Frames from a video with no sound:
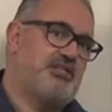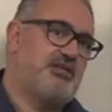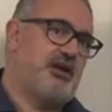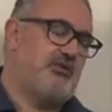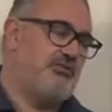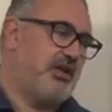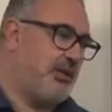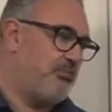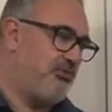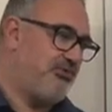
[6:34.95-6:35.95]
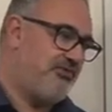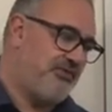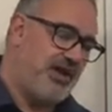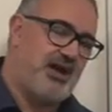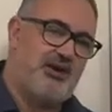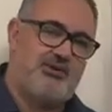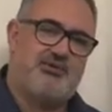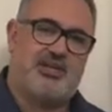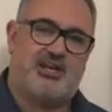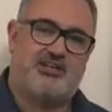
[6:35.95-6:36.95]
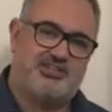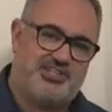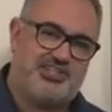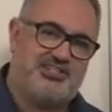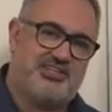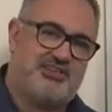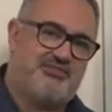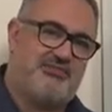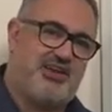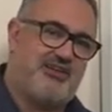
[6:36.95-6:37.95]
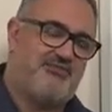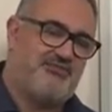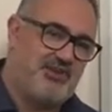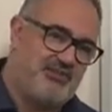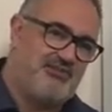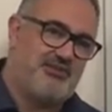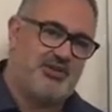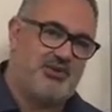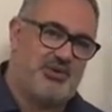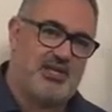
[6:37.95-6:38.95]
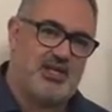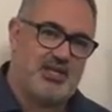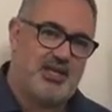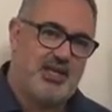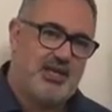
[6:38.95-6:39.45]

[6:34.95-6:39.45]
You get a really profound analgesic effect very, very quickly,